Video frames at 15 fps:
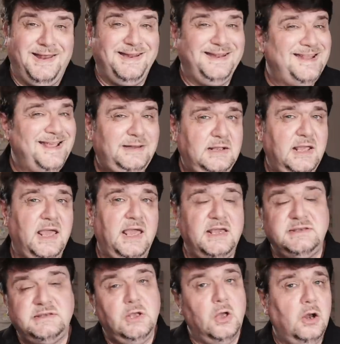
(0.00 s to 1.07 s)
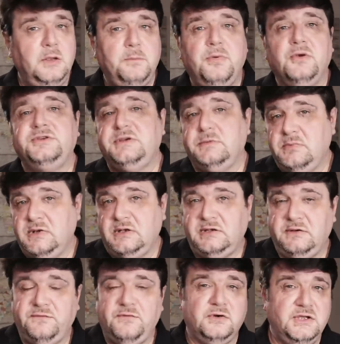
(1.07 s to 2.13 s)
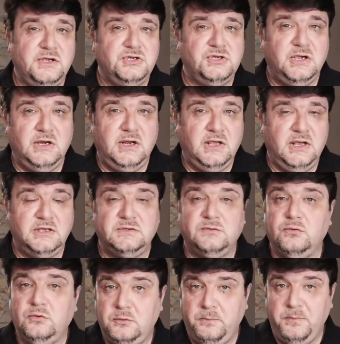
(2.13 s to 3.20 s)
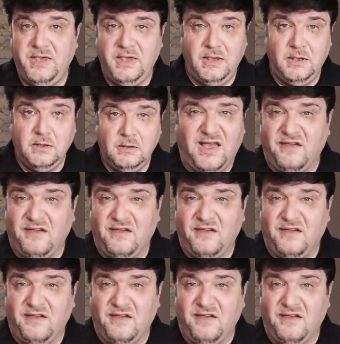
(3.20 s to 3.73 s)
In that case, the only possibility for the Chinese would be